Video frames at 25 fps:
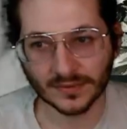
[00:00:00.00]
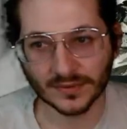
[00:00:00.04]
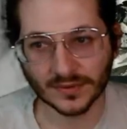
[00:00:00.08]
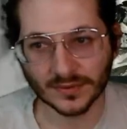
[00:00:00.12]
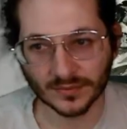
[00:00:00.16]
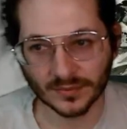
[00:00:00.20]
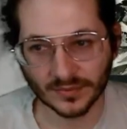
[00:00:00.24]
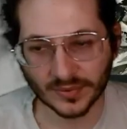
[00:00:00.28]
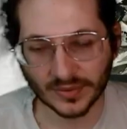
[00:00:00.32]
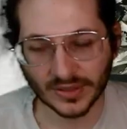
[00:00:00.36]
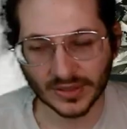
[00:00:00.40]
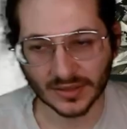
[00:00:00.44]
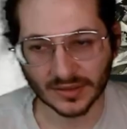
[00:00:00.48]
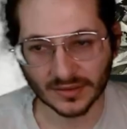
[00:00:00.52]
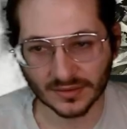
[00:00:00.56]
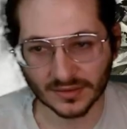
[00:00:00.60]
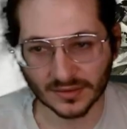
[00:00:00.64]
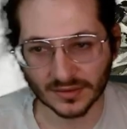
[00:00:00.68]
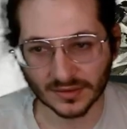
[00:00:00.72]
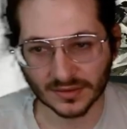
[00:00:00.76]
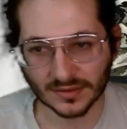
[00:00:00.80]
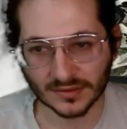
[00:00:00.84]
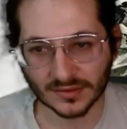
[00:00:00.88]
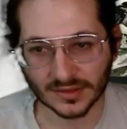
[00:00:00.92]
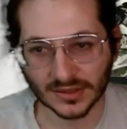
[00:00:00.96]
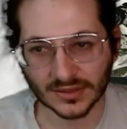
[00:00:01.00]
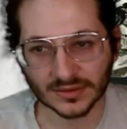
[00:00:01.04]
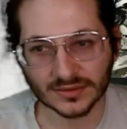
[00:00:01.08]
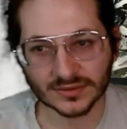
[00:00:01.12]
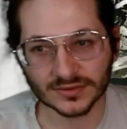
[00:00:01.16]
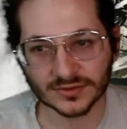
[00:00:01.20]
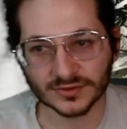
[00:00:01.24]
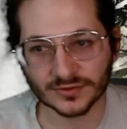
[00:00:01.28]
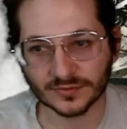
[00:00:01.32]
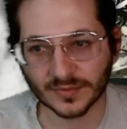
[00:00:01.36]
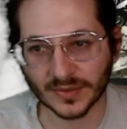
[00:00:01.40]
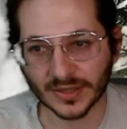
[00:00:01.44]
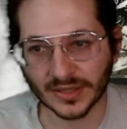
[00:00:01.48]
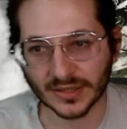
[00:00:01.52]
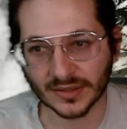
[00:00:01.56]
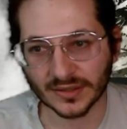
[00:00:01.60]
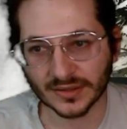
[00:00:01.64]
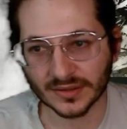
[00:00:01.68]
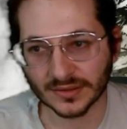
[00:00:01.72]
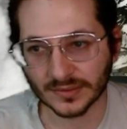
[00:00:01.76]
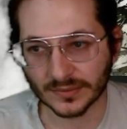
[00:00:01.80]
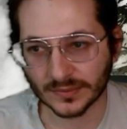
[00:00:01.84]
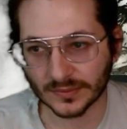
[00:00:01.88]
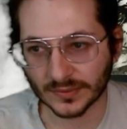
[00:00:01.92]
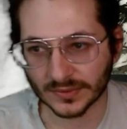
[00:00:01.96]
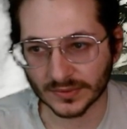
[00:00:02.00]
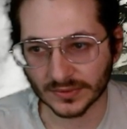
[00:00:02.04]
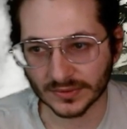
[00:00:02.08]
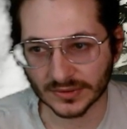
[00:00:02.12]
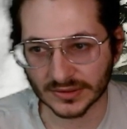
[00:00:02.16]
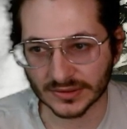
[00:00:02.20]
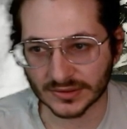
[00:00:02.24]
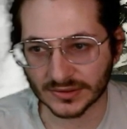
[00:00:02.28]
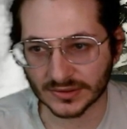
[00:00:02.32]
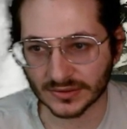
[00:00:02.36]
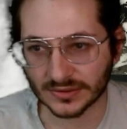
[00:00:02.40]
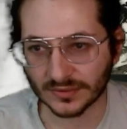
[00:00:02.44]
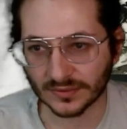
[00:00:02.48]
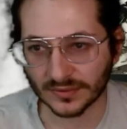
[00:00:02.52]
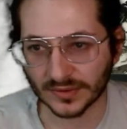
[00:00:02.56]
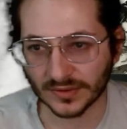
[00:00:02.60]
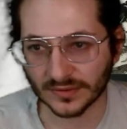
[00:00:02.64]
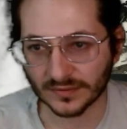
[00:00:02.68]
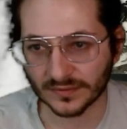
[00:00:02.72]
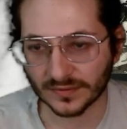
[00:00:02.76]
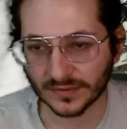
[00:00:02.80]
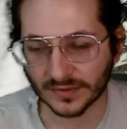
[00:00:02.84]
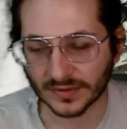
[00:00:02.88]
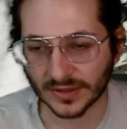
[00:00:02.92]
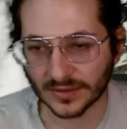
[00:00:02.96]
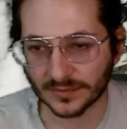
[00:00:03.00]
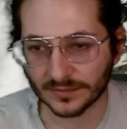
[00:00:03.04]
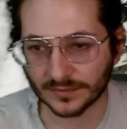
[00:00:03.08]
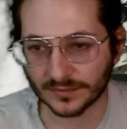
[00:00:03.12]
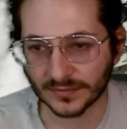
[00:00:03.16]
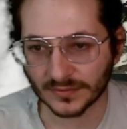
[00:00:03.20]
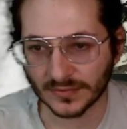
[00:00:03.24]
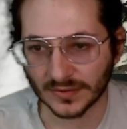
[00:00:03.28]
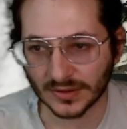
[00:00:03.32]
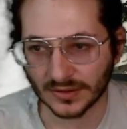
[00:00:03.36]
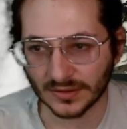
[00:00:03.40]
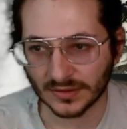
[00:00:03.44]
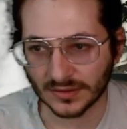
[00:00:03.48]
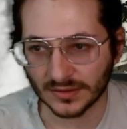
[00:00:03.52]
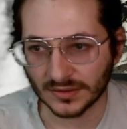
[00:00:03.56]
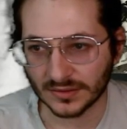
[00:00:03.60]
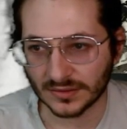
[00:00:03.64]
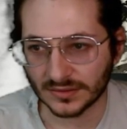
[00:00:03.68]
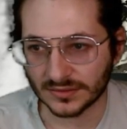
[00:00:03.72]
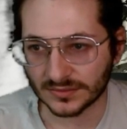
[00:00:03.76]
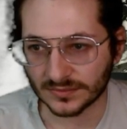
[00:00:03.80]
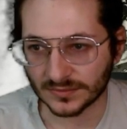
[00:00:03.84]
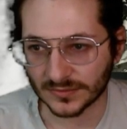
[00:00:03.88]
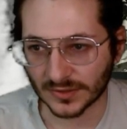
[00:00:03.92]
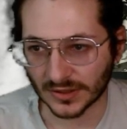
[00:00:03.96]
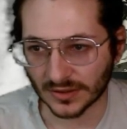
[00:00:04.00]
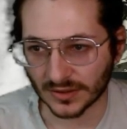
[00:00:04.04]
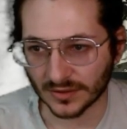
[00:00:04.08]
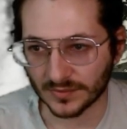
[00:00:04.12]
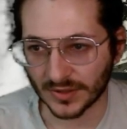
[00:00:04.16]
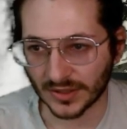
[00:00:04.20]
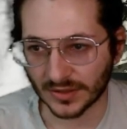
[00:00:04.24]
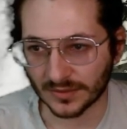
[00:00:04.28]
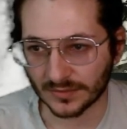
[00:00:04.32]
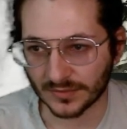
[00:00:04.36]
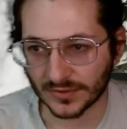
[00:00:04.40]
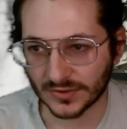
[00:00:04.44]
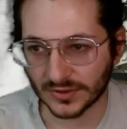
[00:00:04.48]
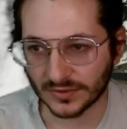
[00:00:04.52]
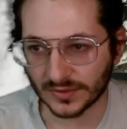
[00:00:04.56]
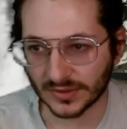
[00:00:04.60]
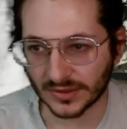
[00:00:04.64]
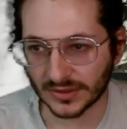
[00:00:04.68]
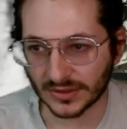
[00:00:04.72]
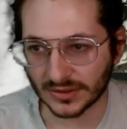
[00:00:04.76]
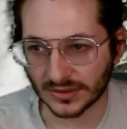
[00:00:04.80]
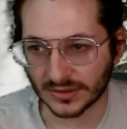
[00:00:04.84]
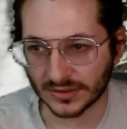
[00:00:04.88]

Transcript: and pick the colors of mana in order. It's annoying for them. Make them do it.